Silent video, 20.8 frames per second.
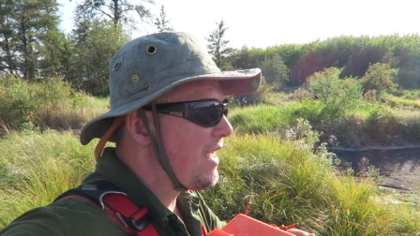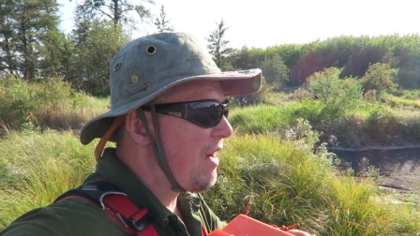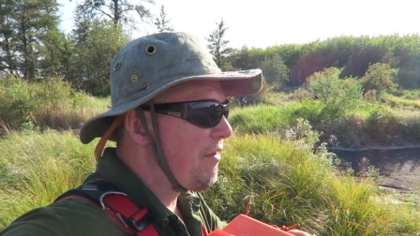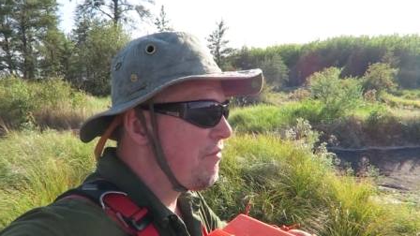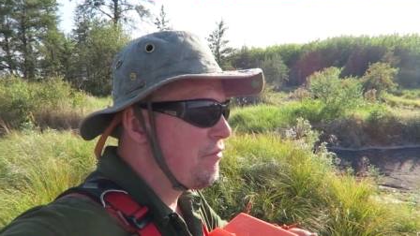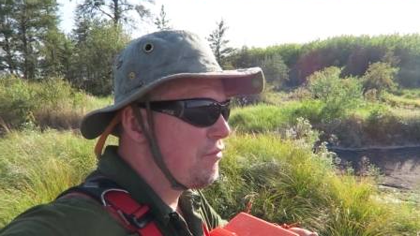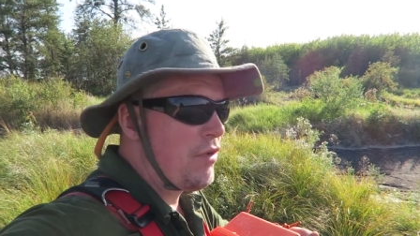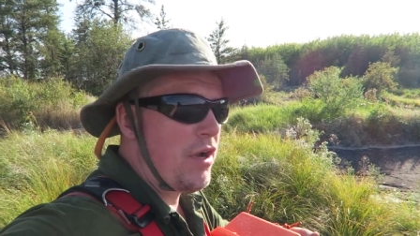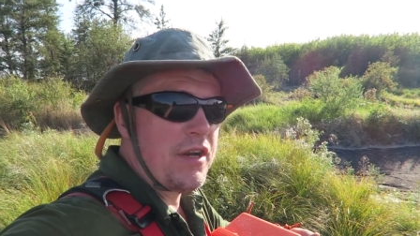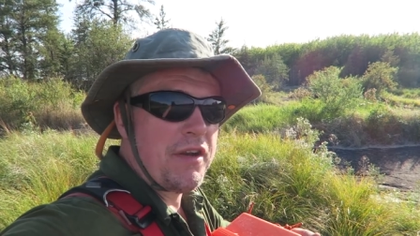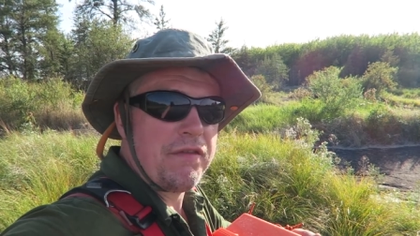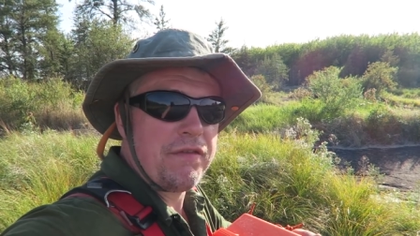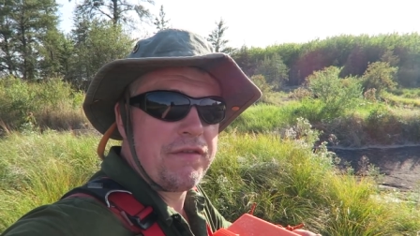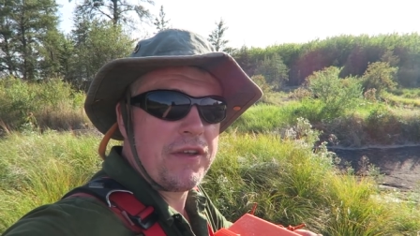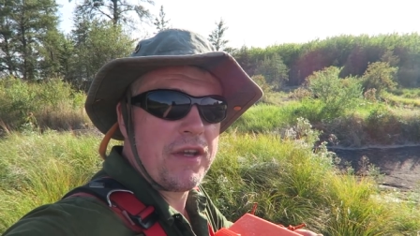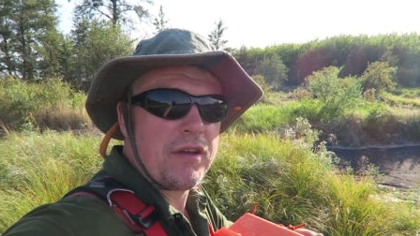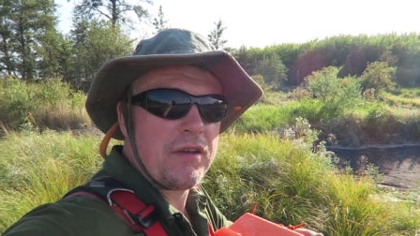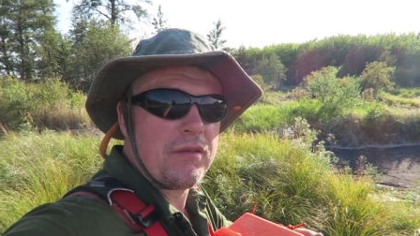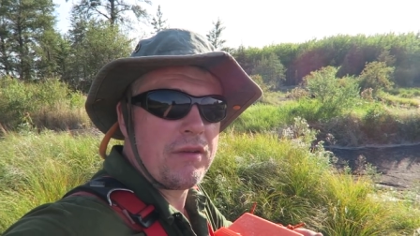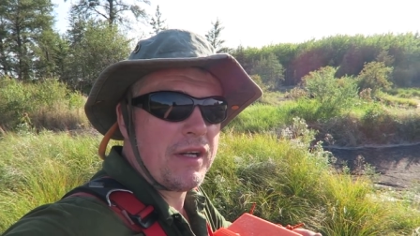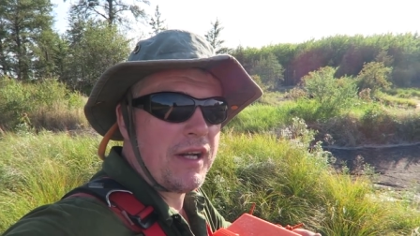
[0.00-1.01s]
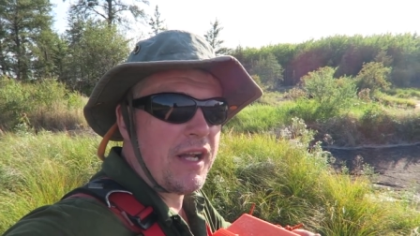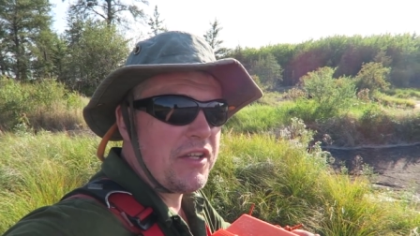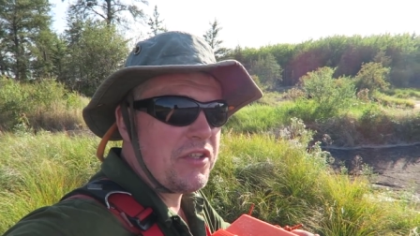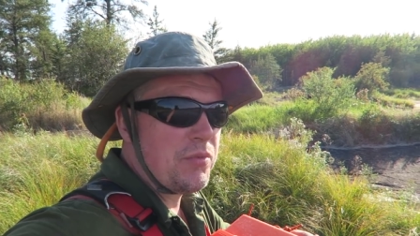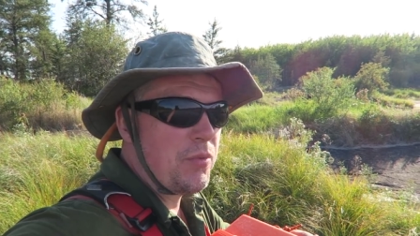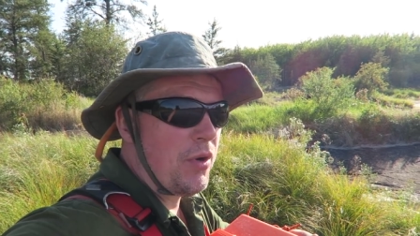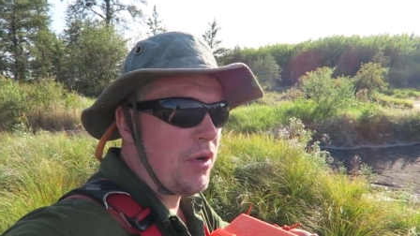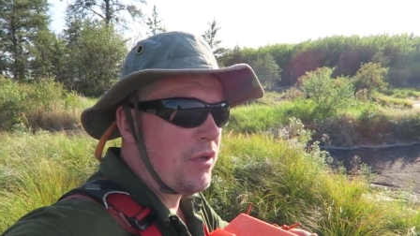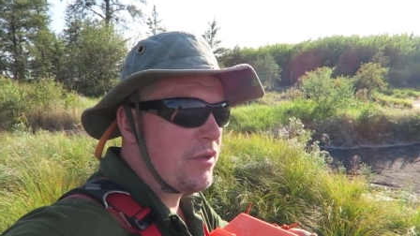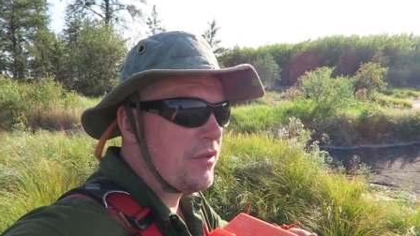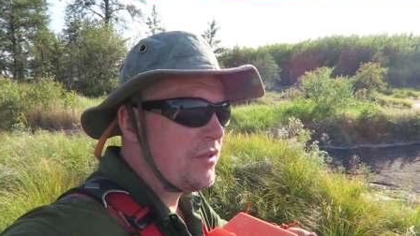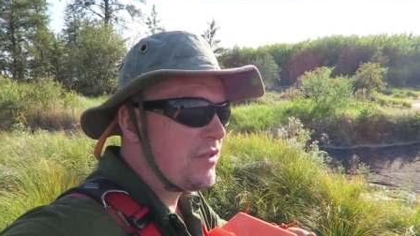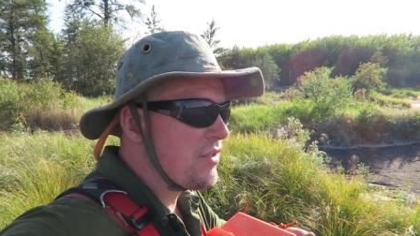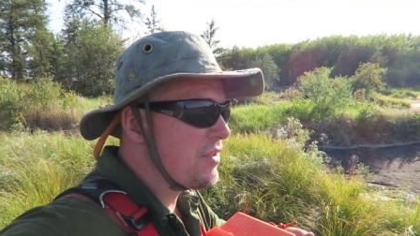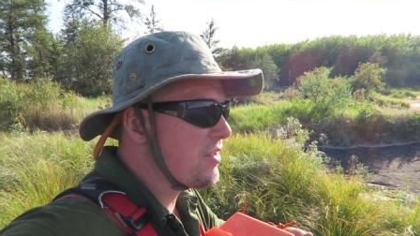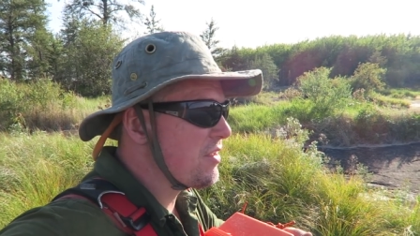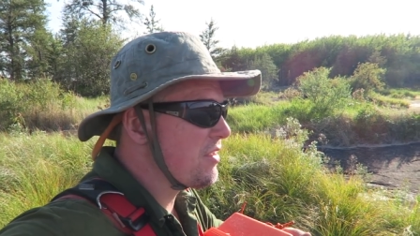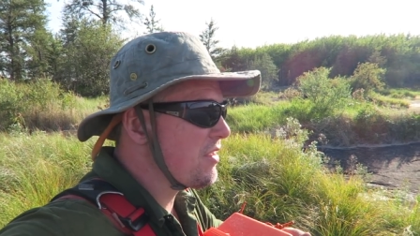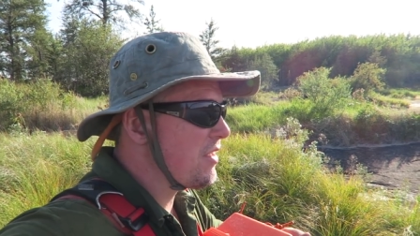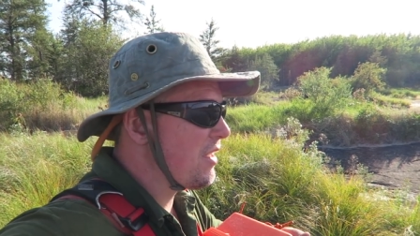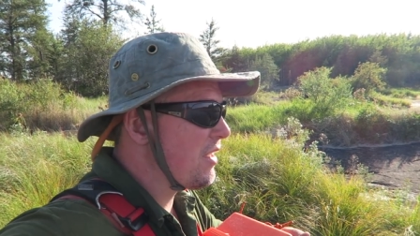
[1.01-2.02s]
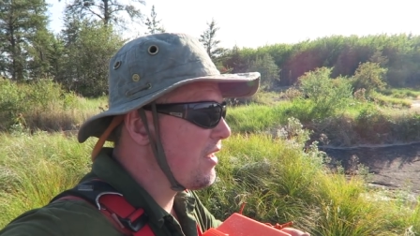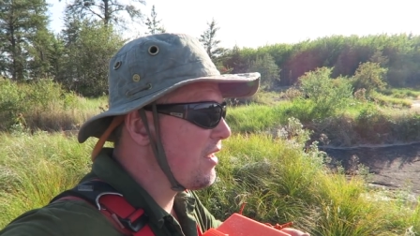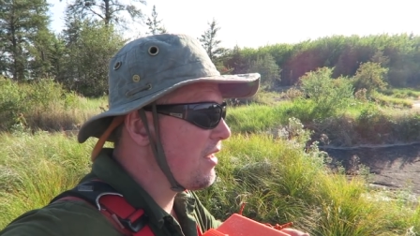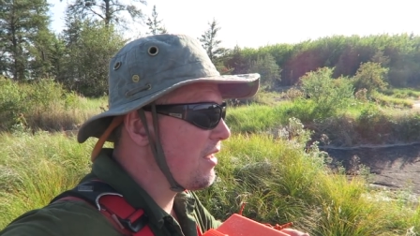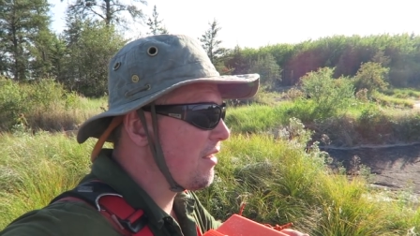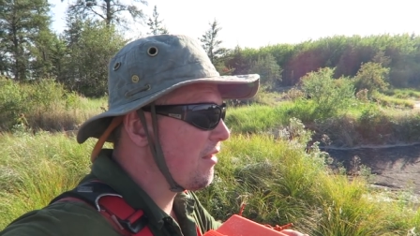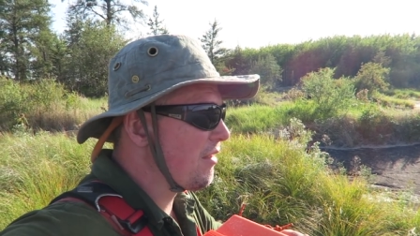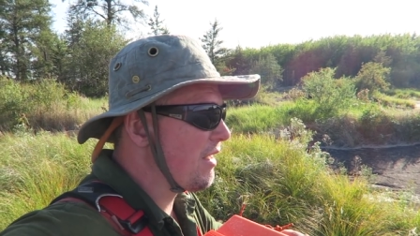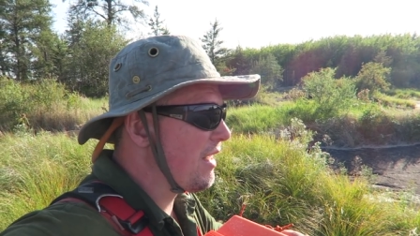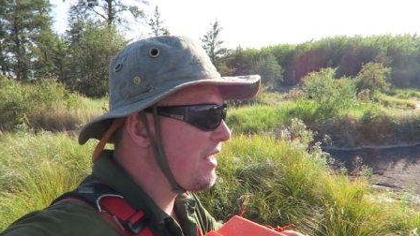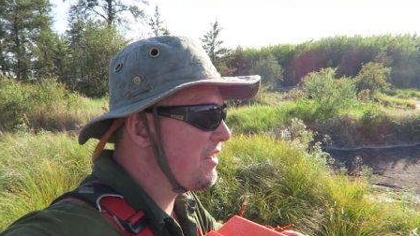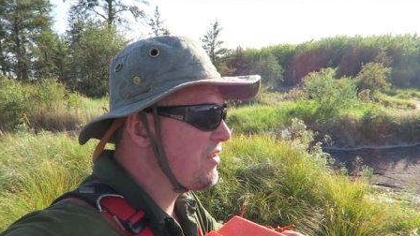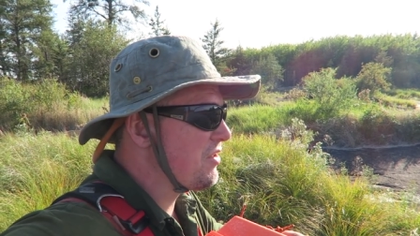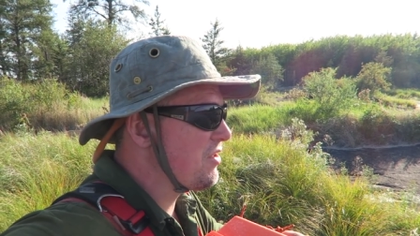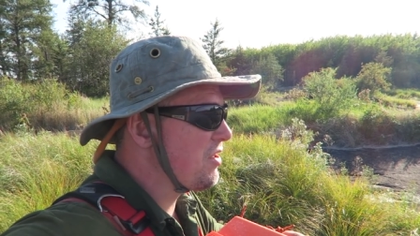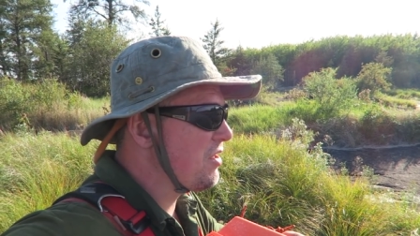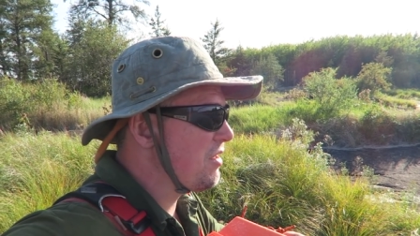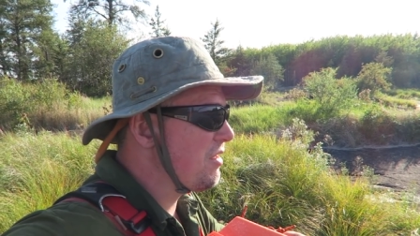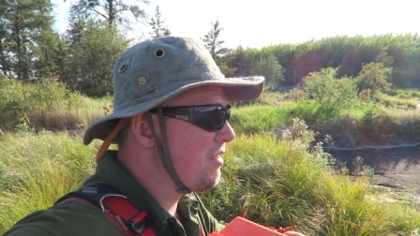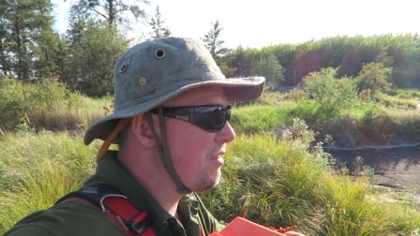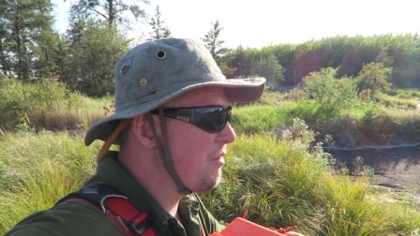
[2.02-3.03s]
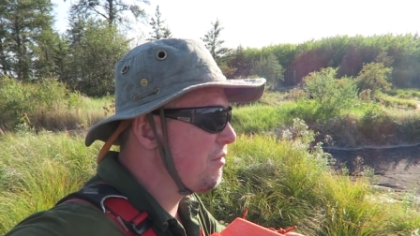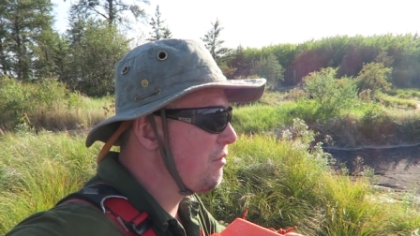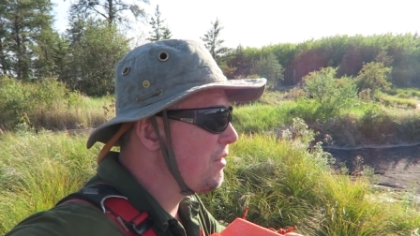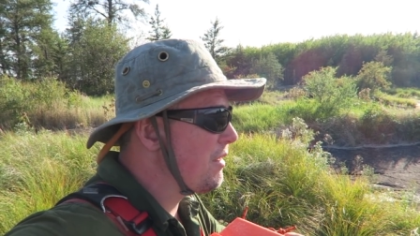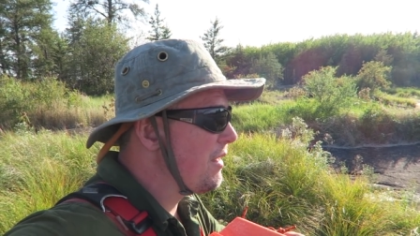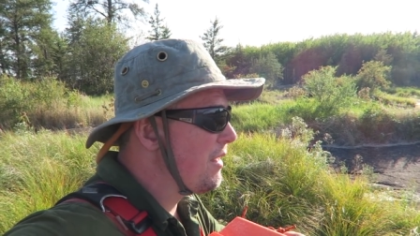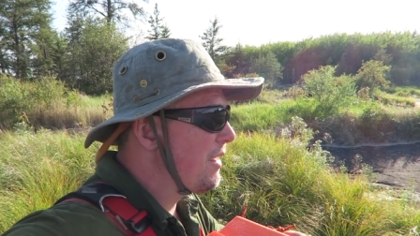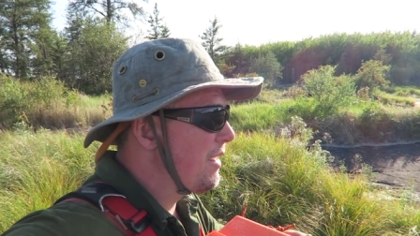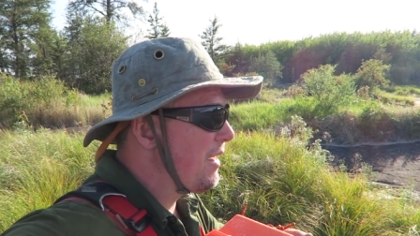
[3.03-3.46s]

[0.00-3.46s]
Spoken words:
I've run a few class ones, class two,